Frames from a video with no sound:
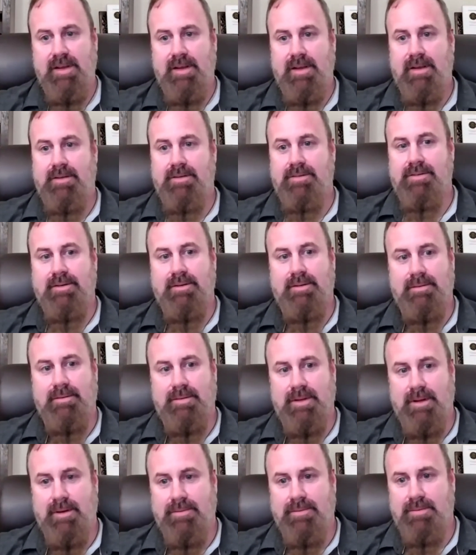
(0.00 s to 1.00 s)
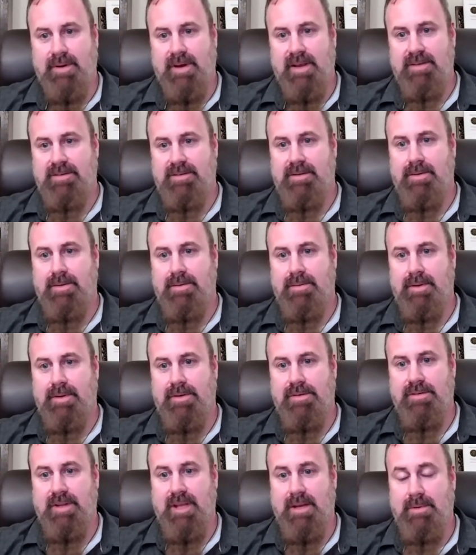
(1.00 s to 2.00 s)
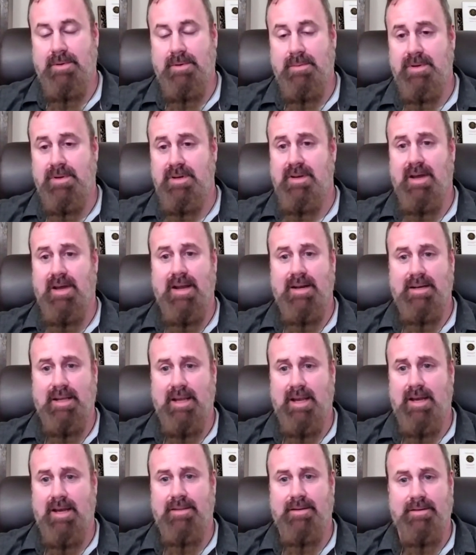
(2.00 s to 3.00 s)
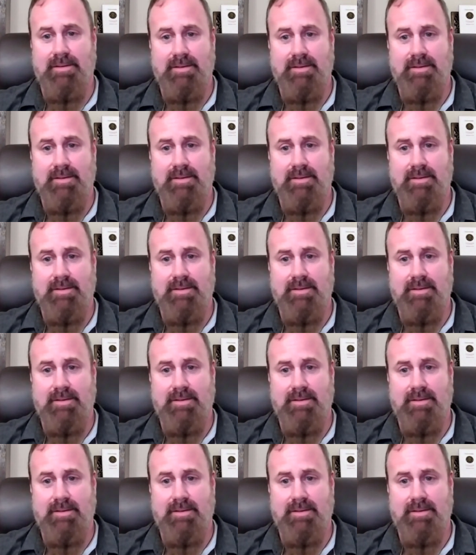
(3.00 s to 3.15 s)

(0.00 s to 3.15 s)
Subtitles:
And so, for us, the whole notion that we would not gather